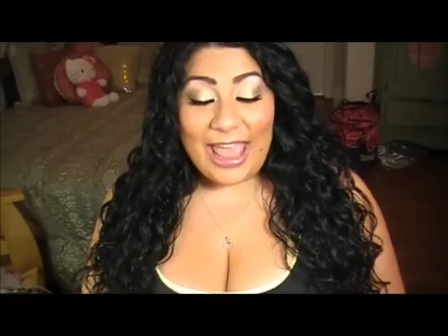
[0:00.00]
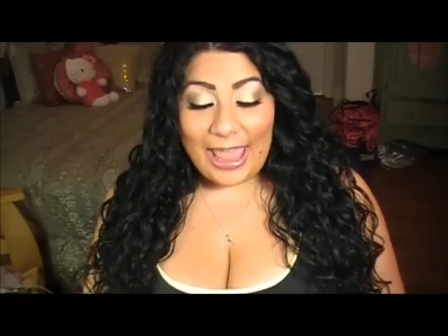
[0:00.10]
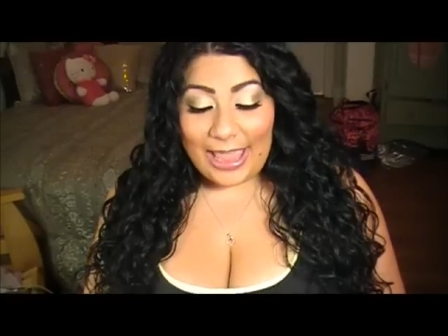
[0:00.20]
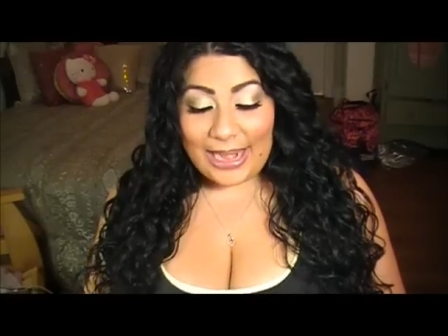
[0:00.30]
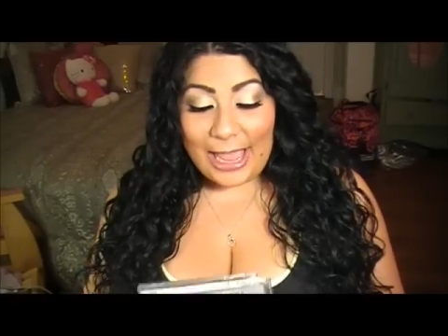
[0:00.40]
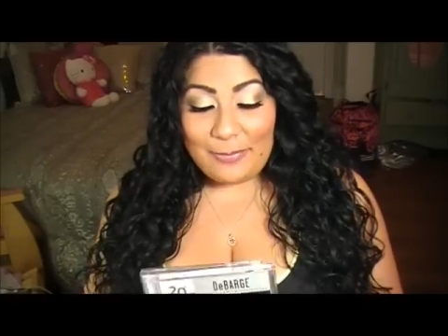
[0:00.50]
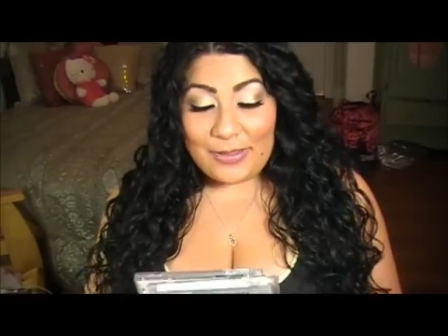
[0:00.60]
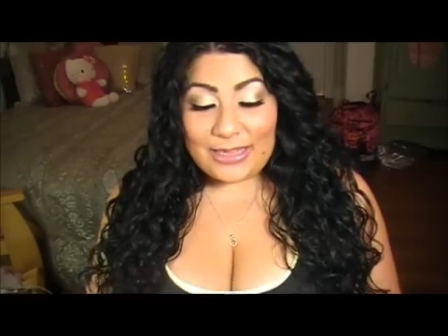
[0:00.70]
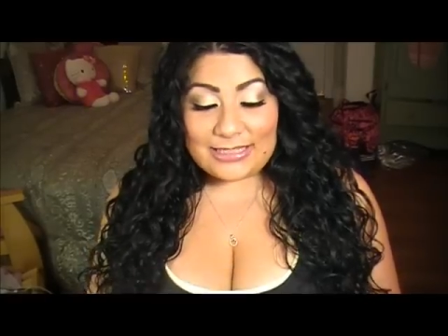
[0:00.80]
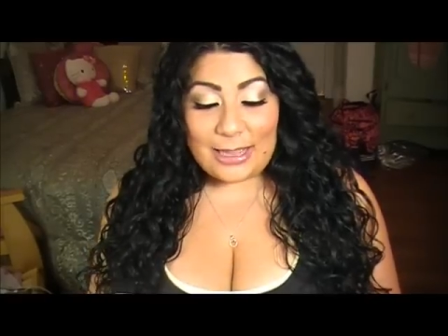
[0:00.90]
and I
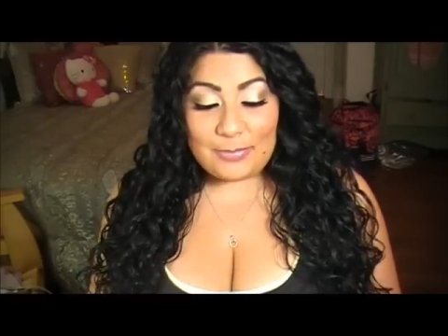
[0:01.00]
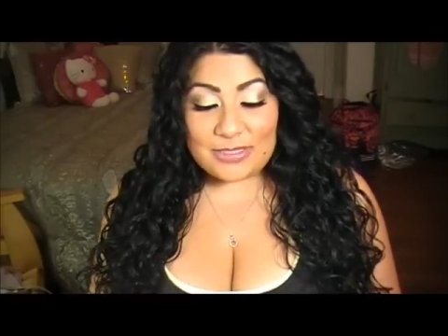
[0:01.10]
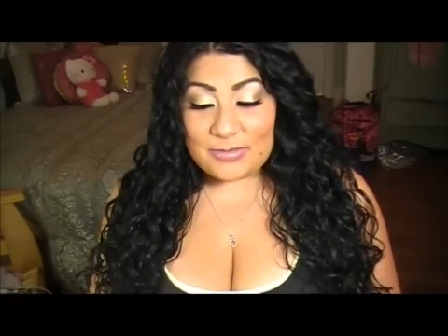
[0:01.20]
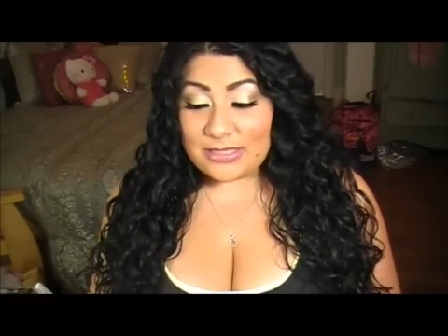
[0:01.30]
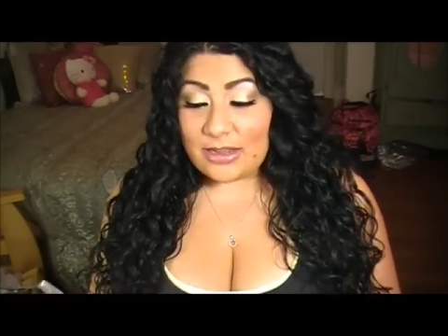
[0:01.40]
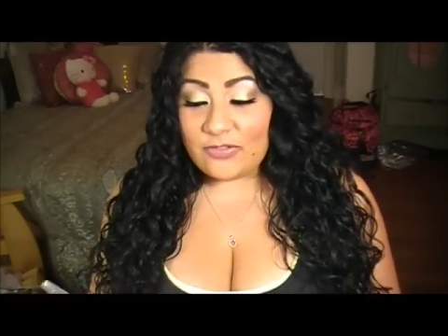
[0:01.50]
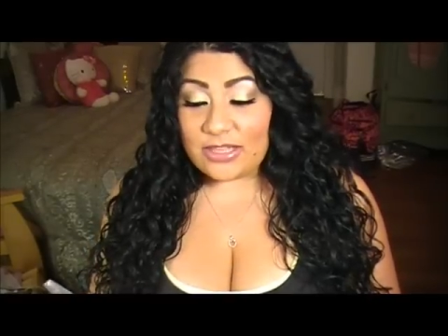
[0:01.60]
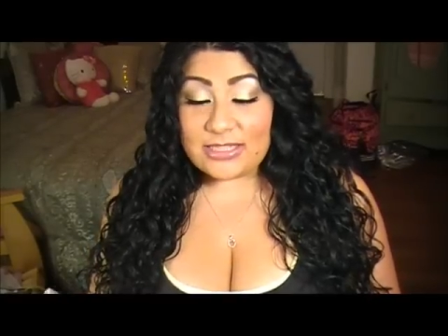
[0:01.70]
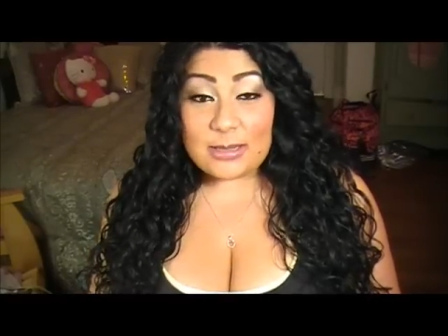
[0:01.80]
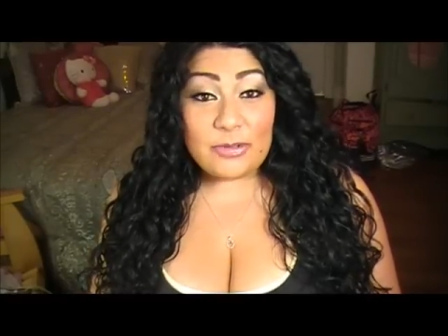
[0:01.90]
picked up some stuff
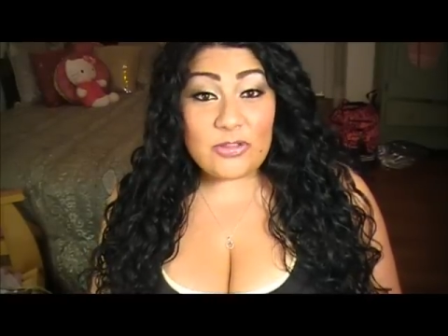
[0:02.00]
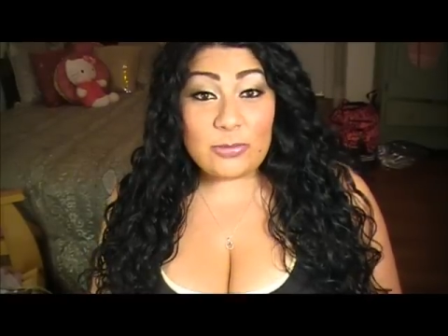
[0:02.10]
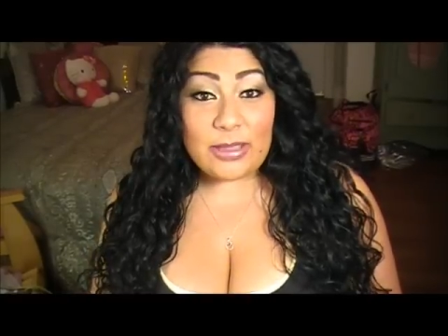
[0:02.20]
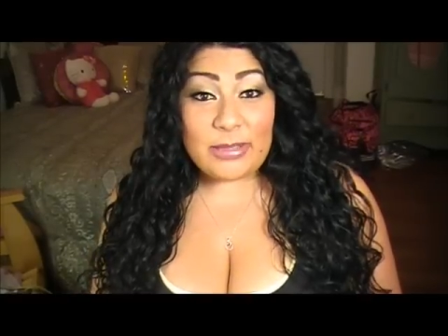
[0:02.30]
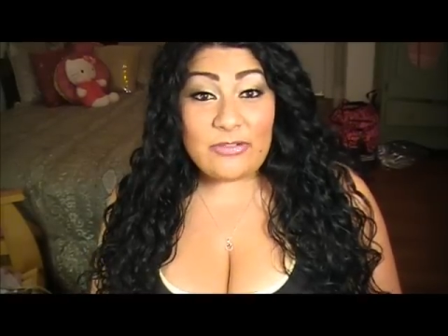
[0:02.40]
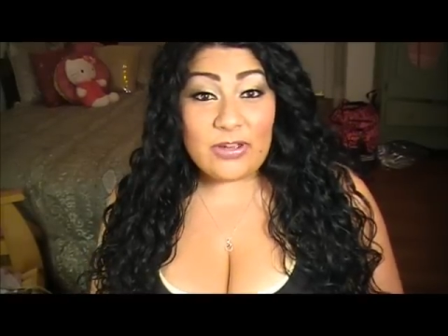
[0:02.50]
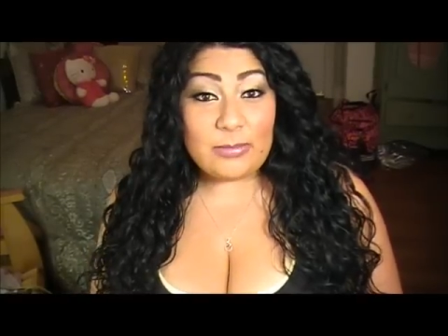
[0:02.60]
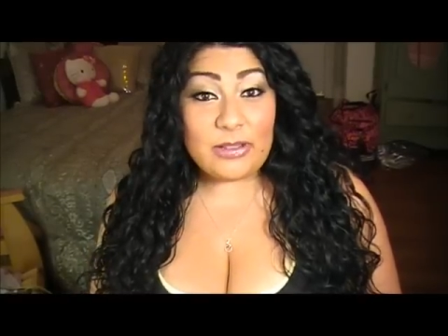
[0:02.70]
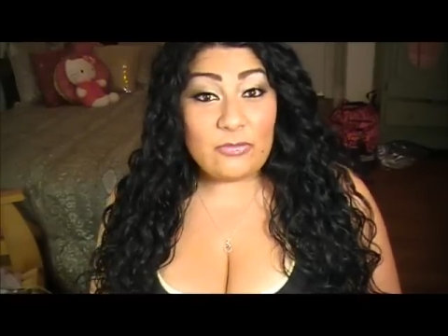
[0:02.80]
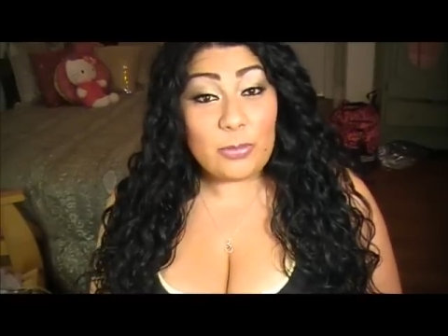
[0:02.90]
that some of you may make fun
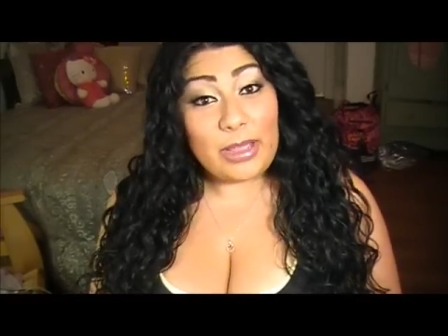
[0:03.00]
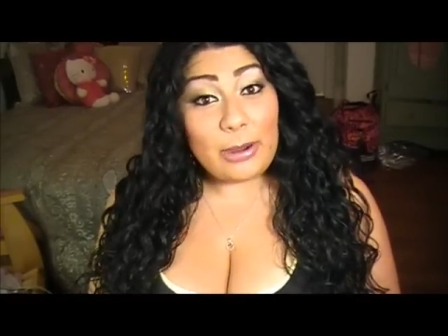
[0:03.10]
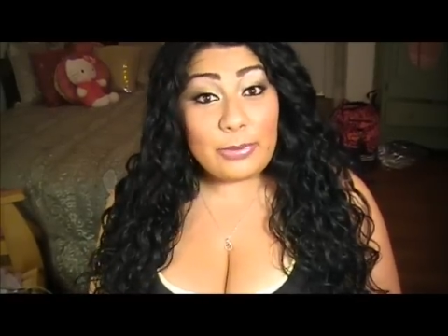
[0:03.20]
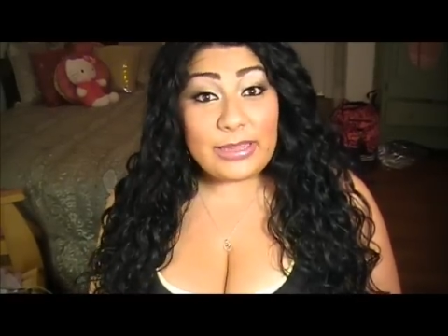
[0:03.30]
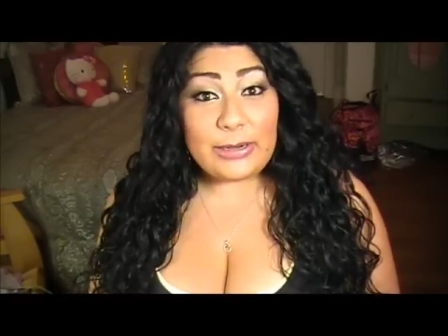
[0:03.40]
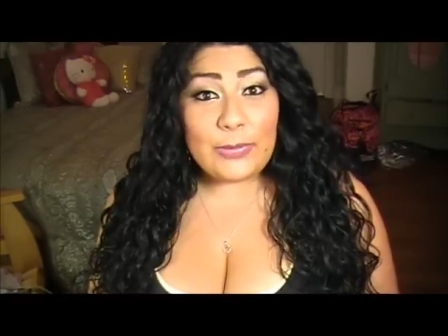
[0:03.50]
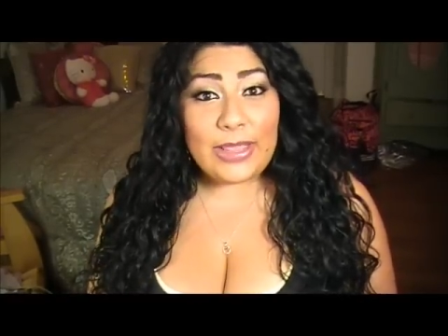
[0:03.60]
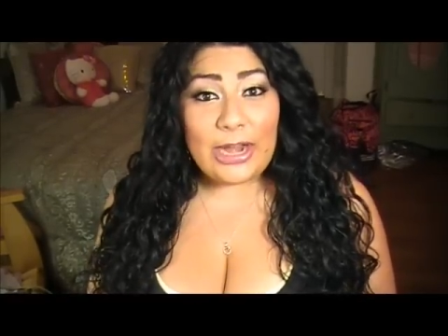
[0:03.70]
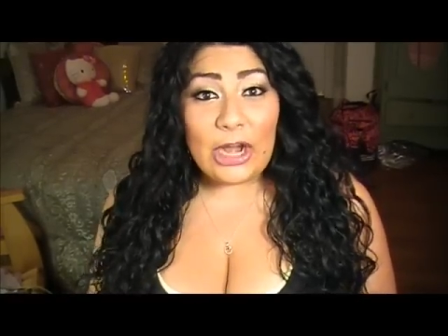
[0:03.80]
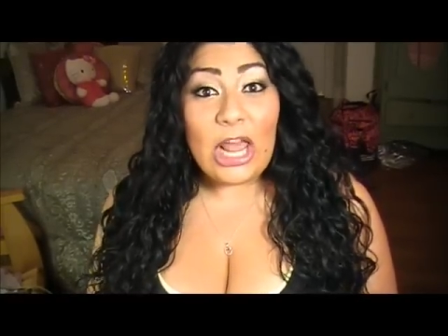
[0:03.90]
of me for, but I really don't
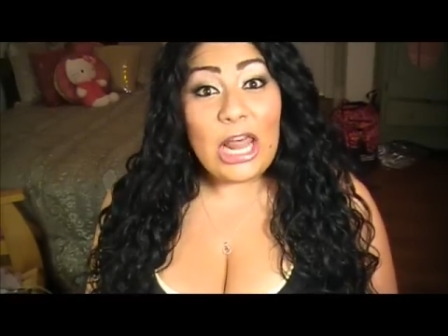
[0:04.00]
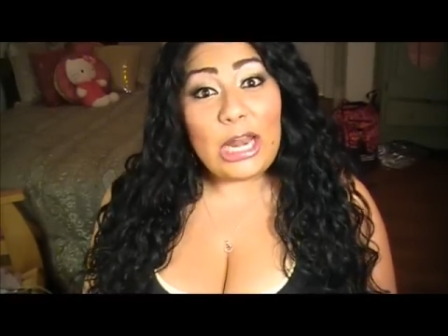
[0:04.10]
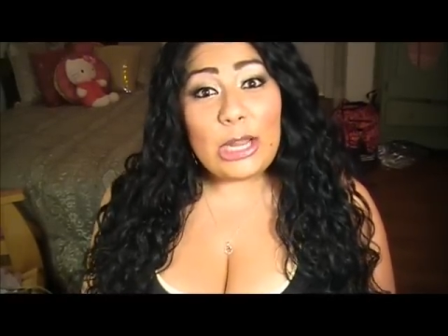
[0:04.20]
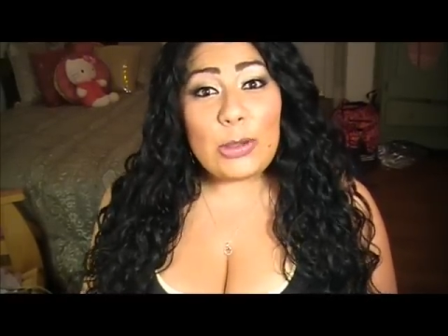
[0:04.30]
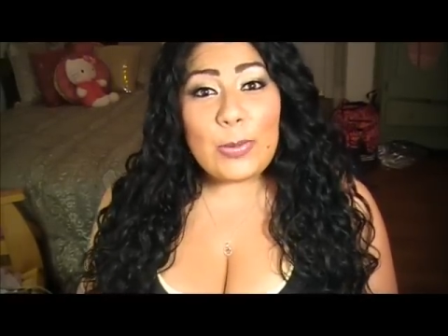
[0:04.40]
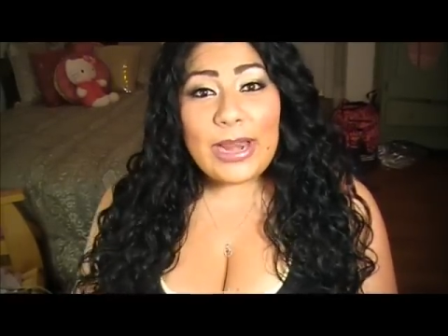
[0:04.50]
care. Look what